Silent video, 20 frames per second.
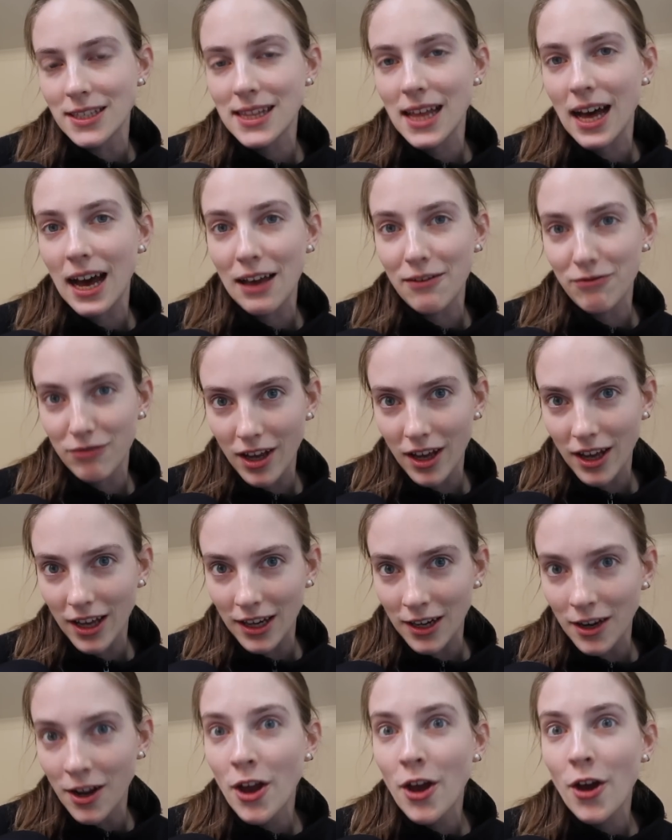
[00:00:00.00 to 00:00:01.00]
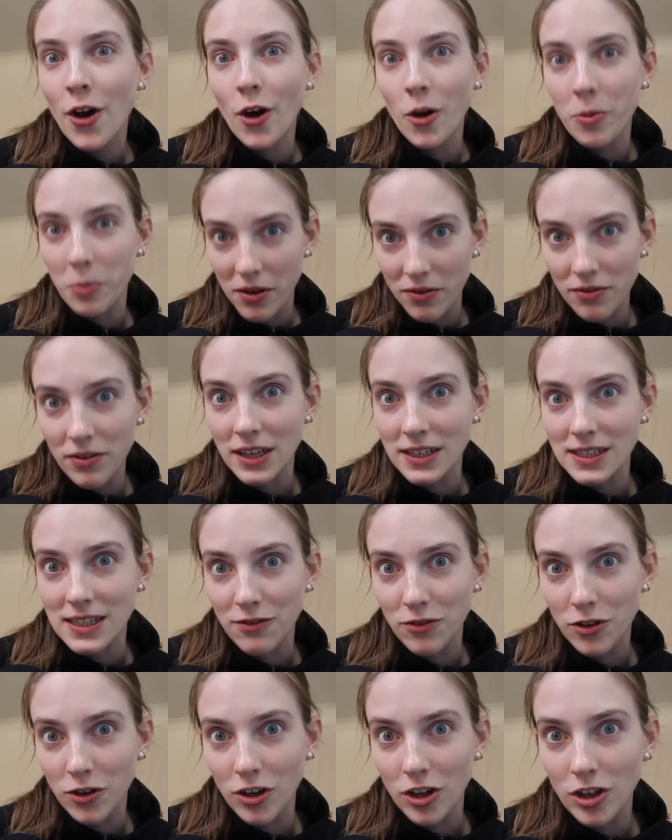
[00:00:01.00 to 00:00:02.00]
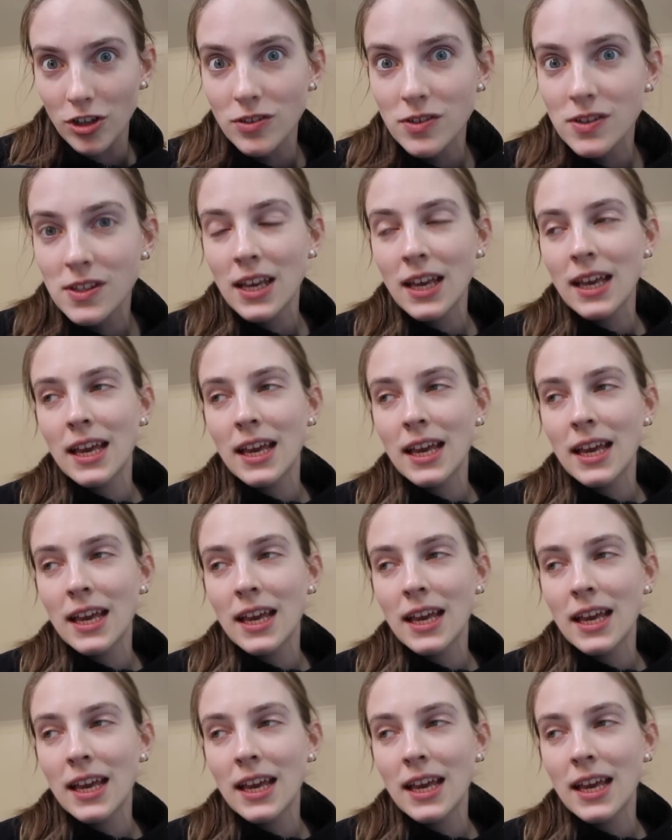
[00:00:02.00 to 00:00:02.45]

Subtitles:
that I have learned on my first ever cruise.